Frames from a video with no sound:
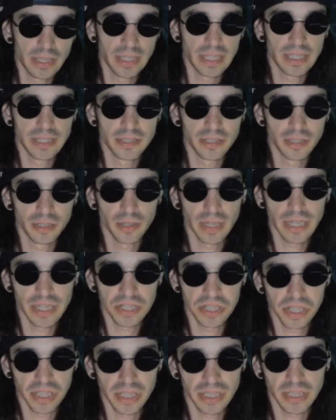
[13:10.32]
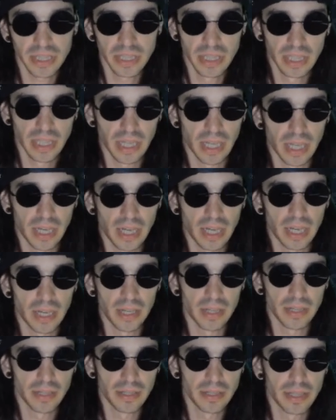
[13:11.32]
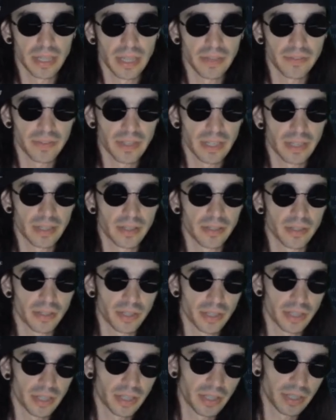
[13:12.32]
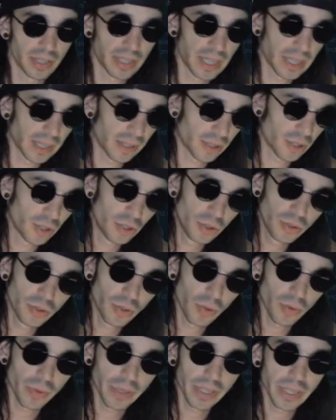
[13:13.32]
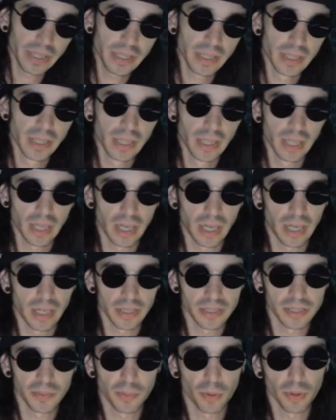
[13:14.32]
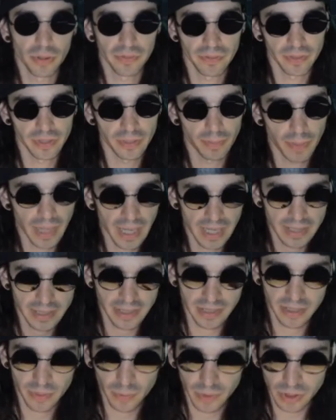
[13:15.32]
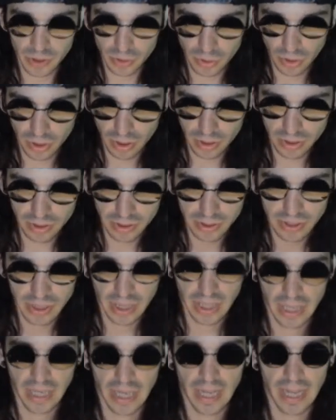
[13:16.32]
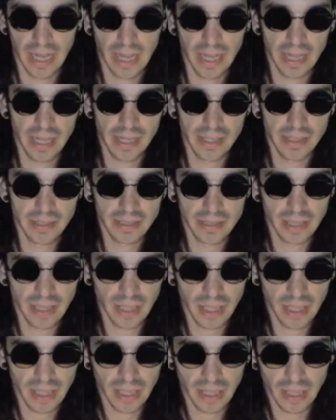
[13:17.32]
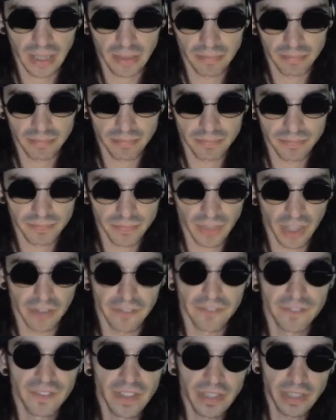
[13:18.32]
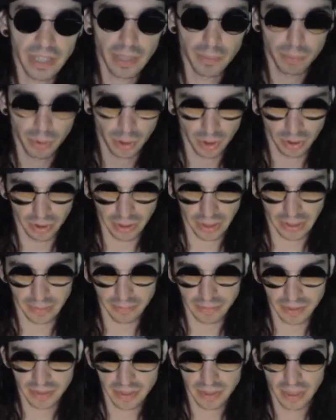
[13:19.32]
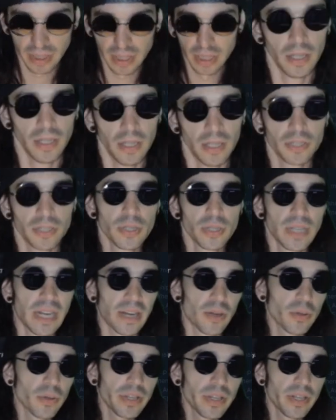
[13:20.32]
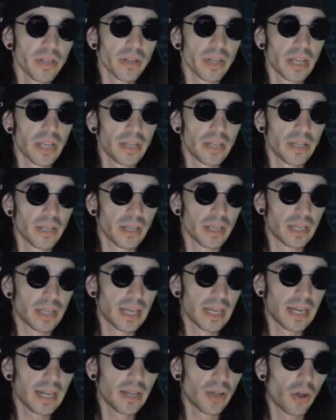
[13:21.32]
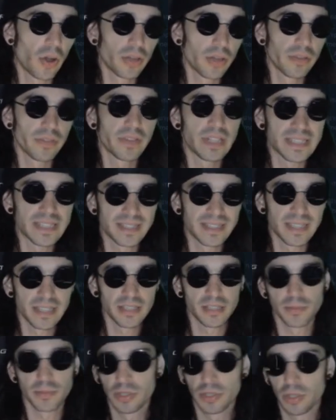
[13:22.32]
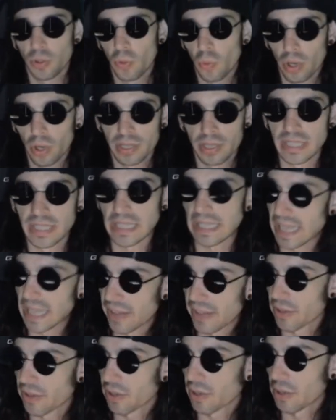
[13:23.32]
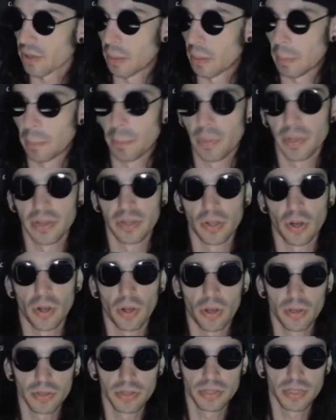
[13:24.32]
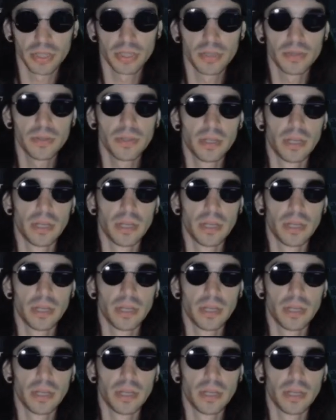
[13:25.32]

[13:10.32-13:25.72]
integration. They're going to get KuCoin support for deposits and withdrawals, and affiliate programs. So not only are they getting all of these systems to work together, but they're also